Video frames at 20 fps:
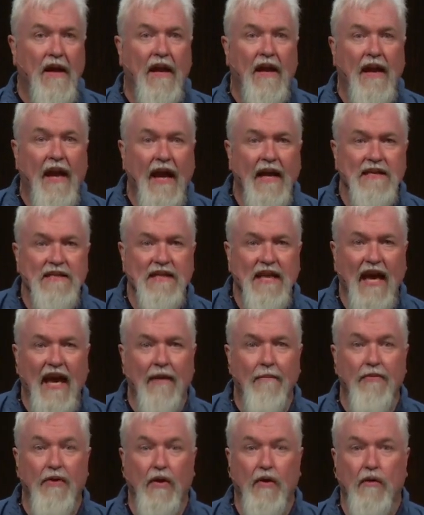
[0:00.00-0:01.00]
Next
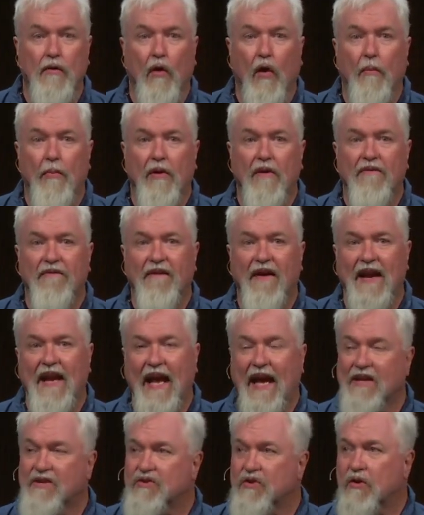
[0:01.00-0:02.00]
came the global
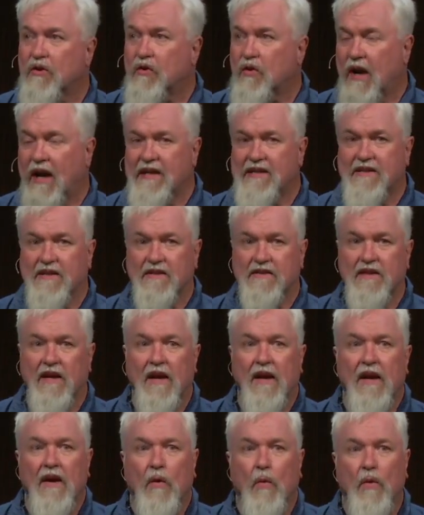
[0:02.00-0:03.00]
financial crisis,
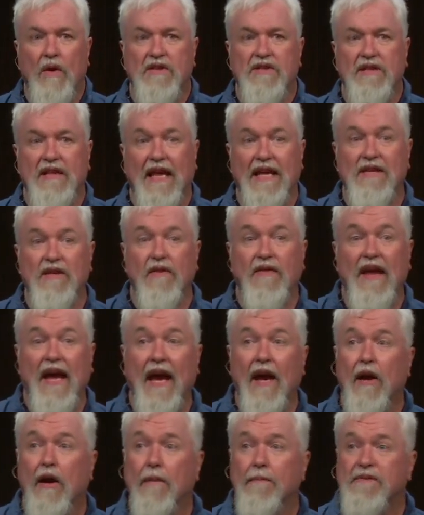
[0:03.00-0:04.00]
which led to
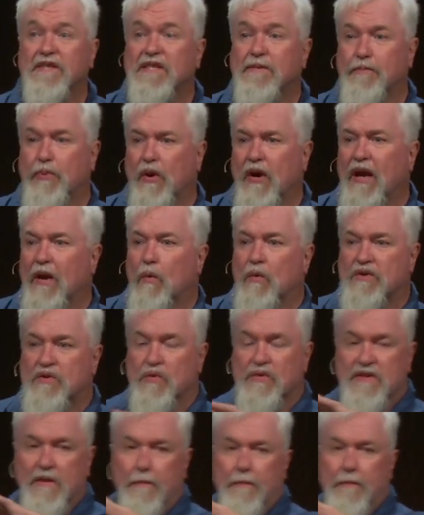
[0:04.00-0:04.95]
the Arab Spring, which was